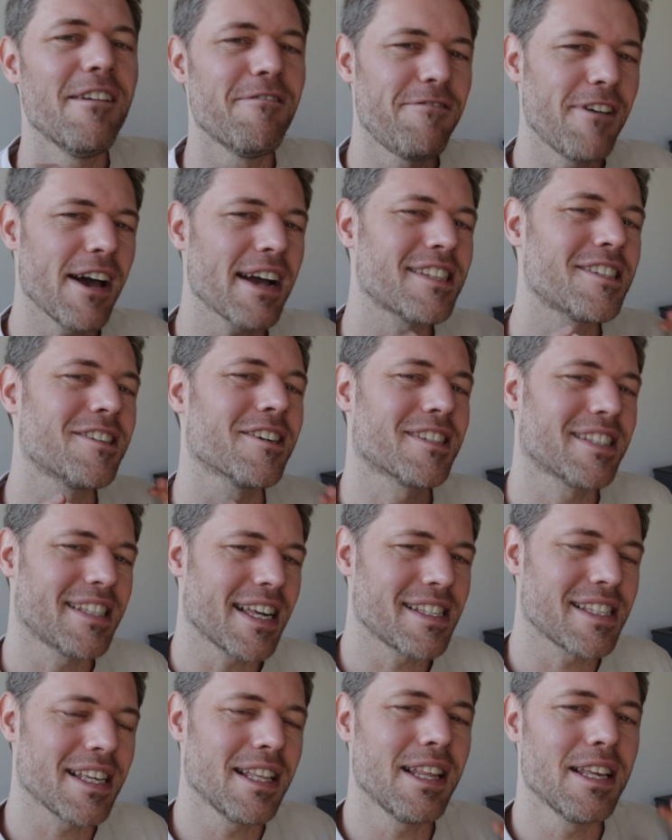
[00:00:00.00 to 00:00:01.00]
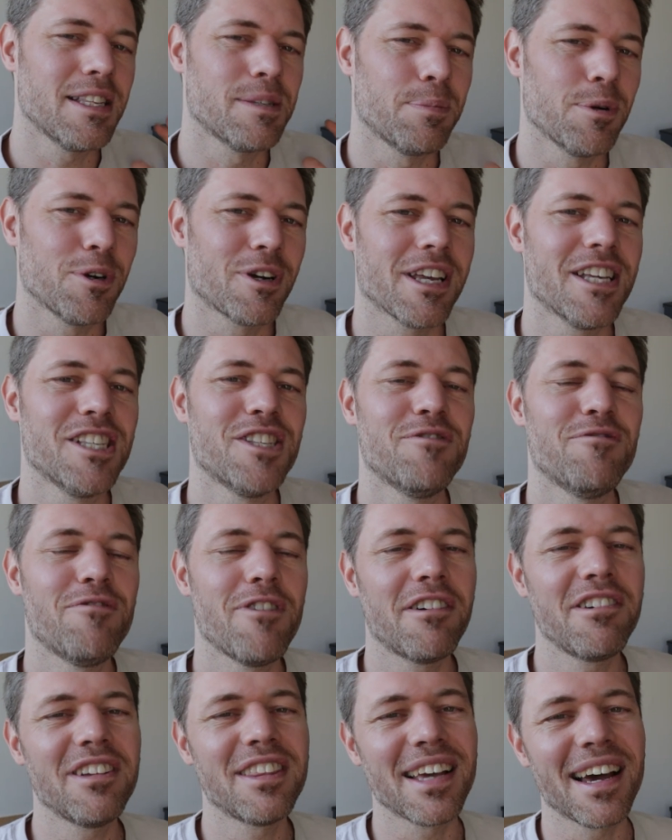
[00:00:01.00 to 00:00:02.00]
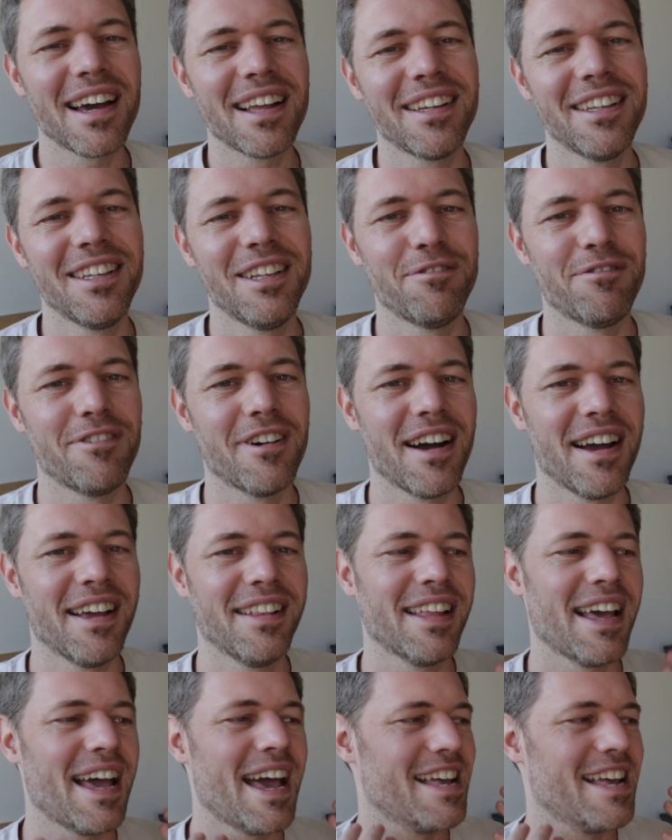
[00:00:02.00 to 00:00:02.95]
In fact, success in this book is very tightly defined